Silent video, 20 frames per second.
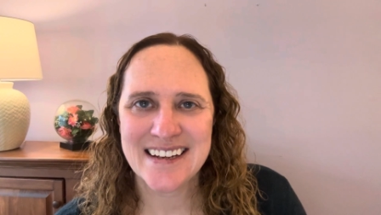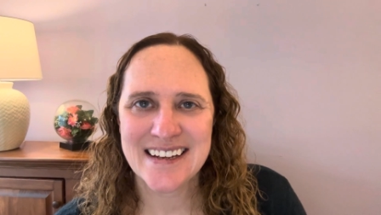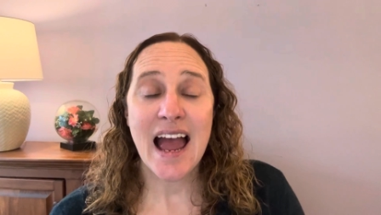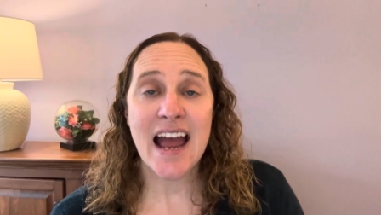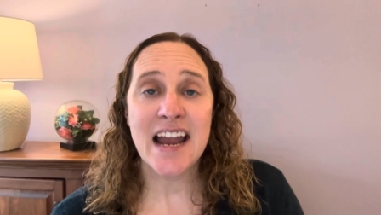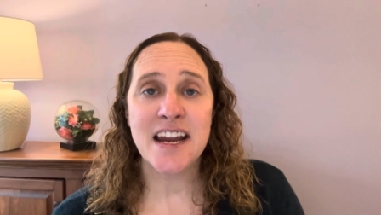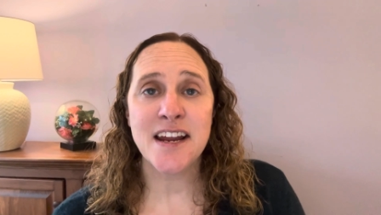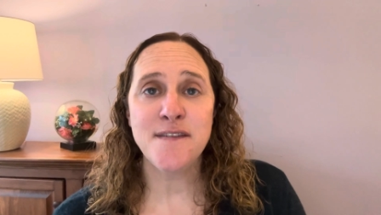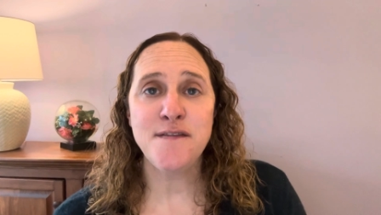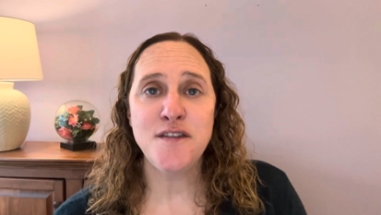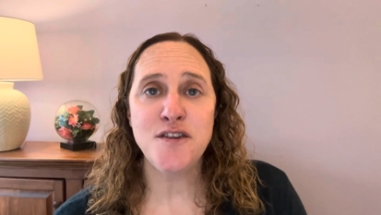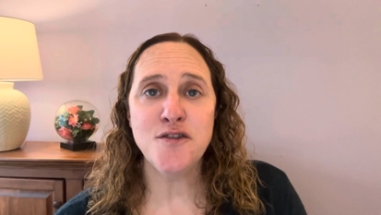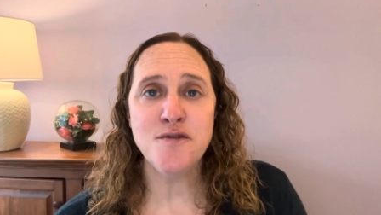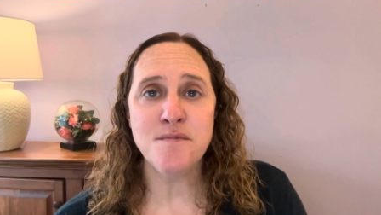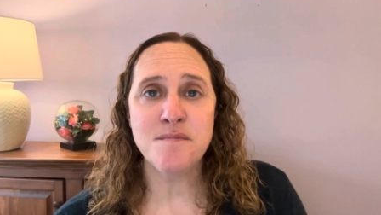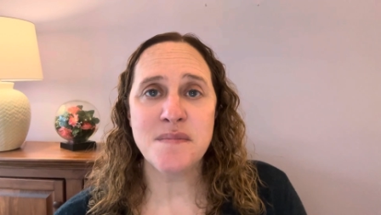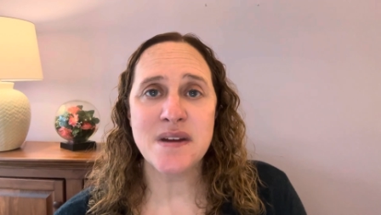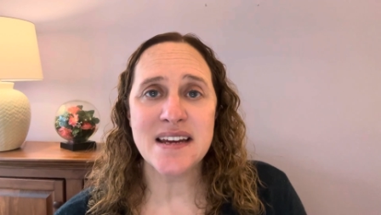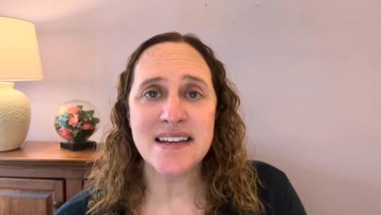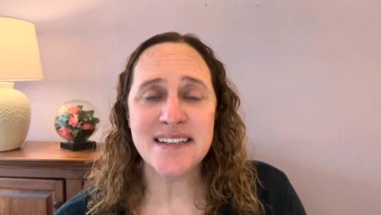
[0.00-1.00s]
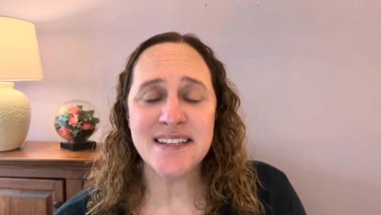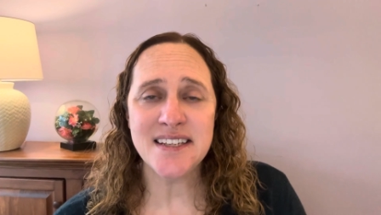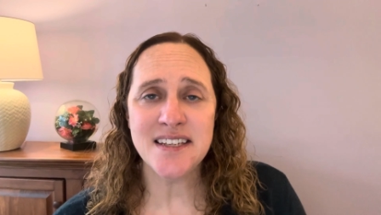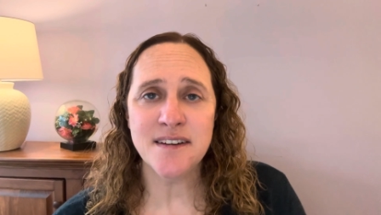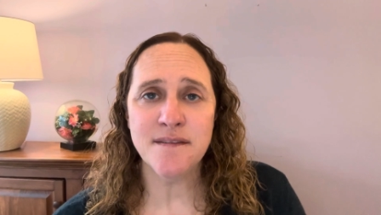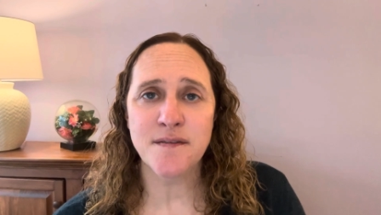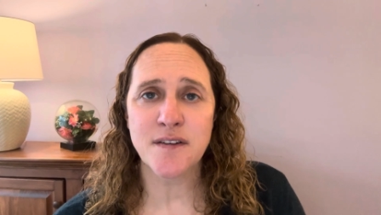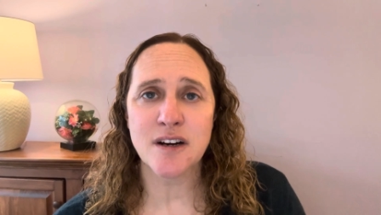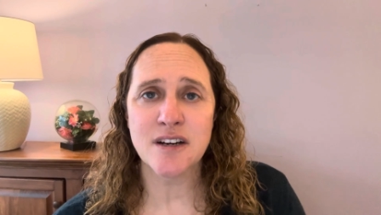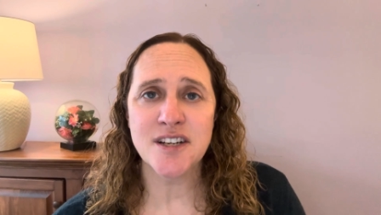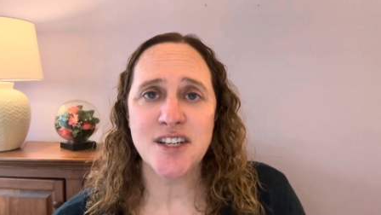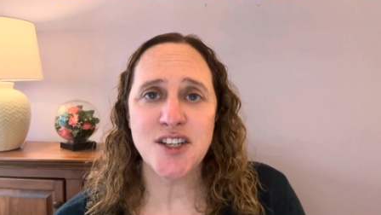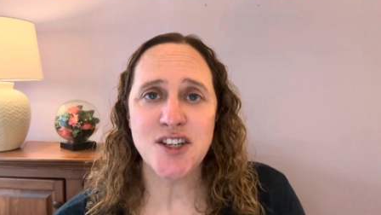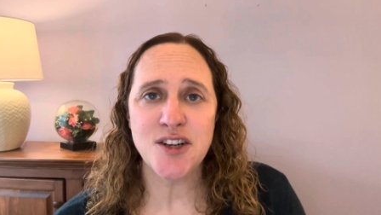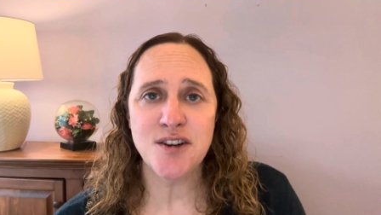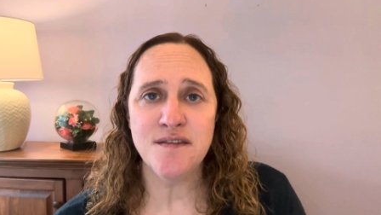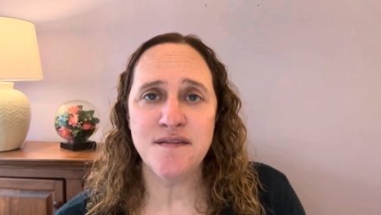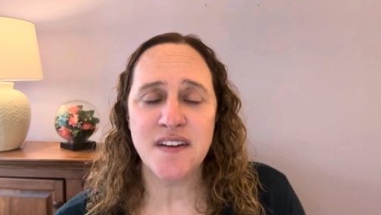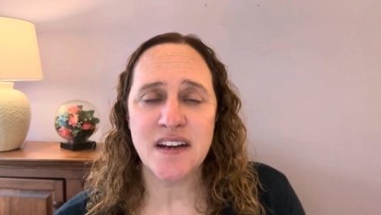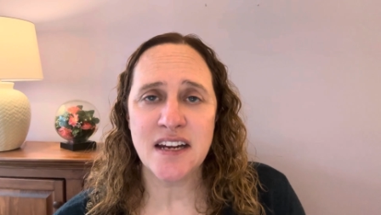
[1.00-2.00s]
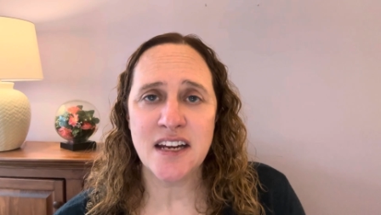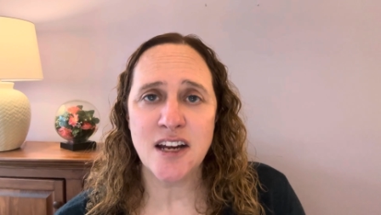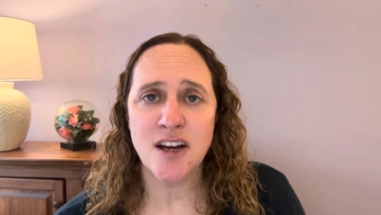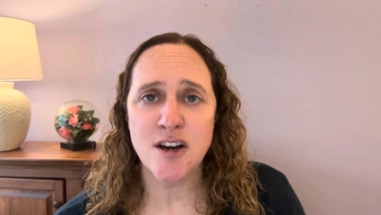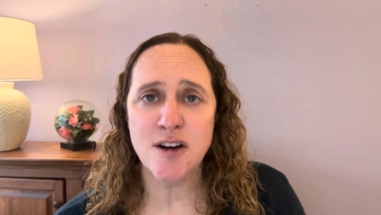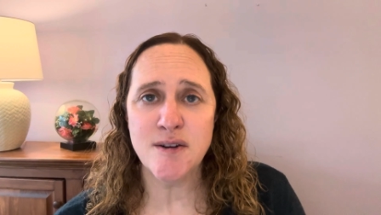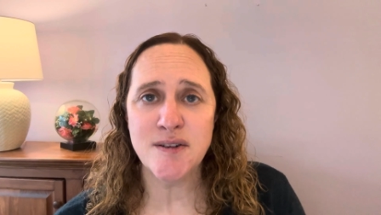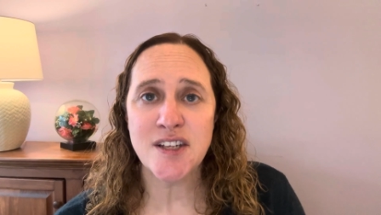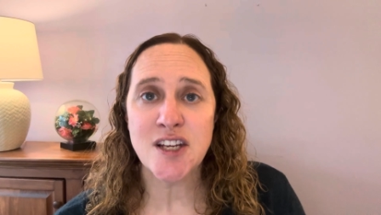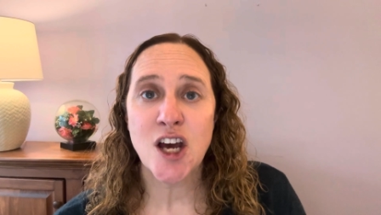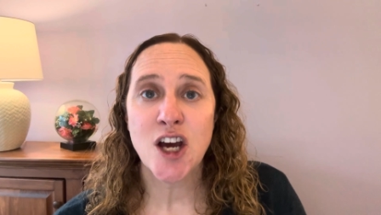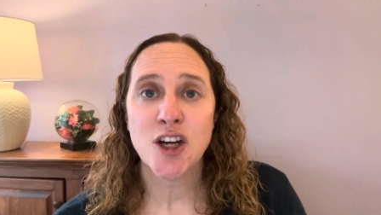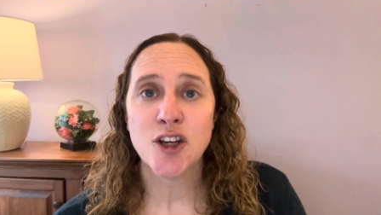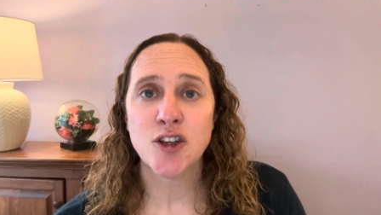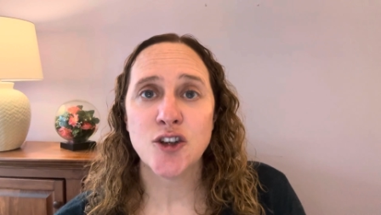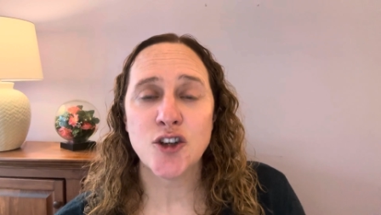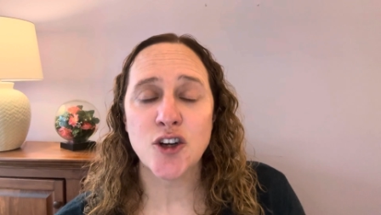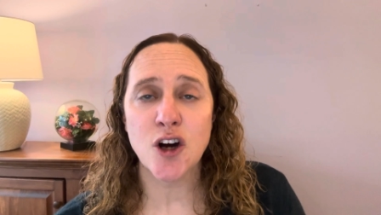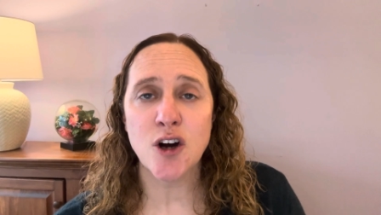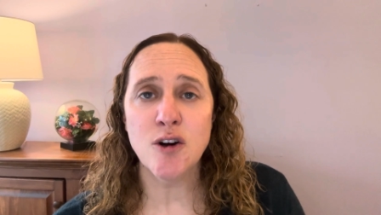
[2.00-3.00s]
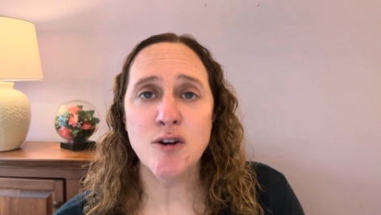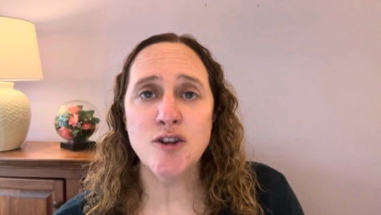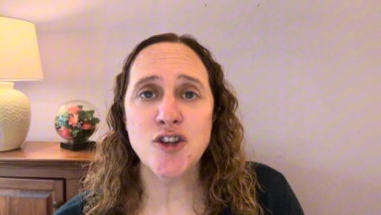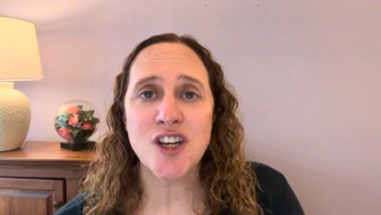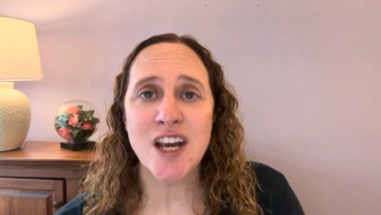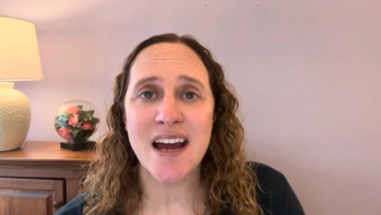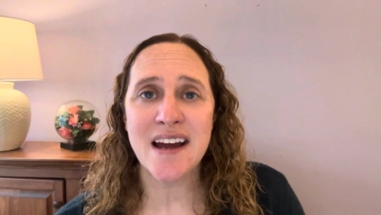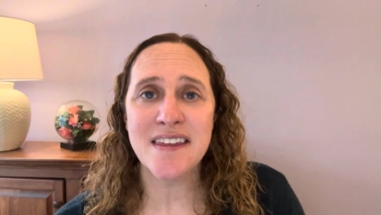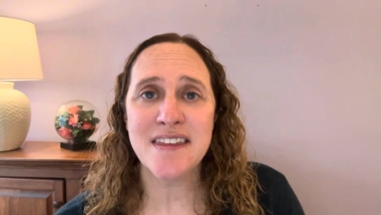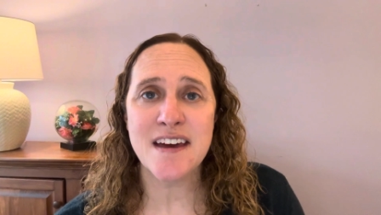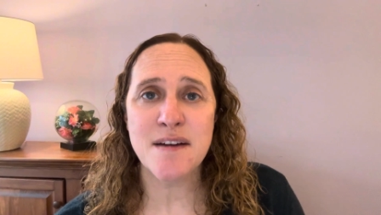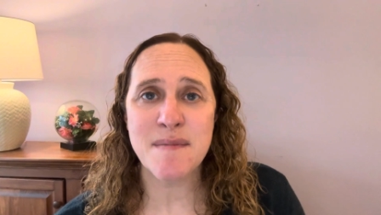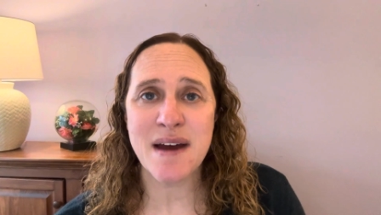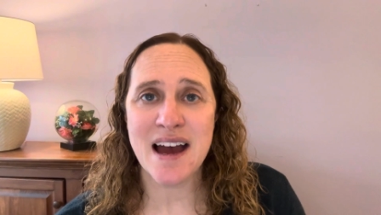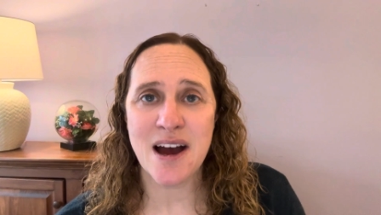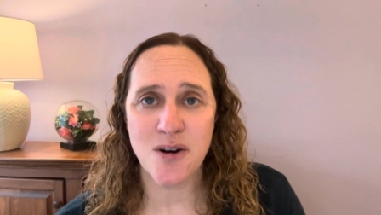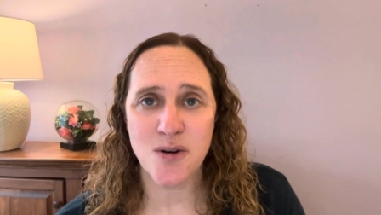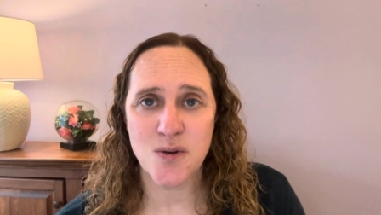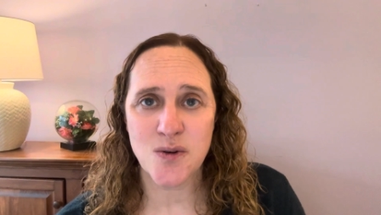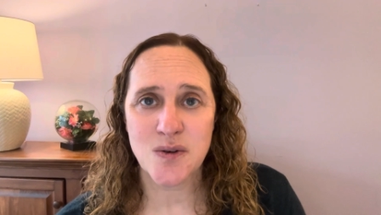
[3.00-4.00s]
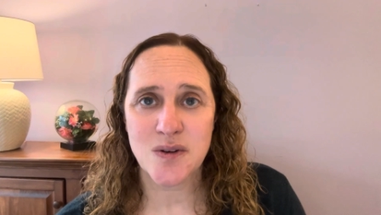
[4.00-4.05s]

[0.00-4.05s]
And if you missed the first 2 videos, go check them out.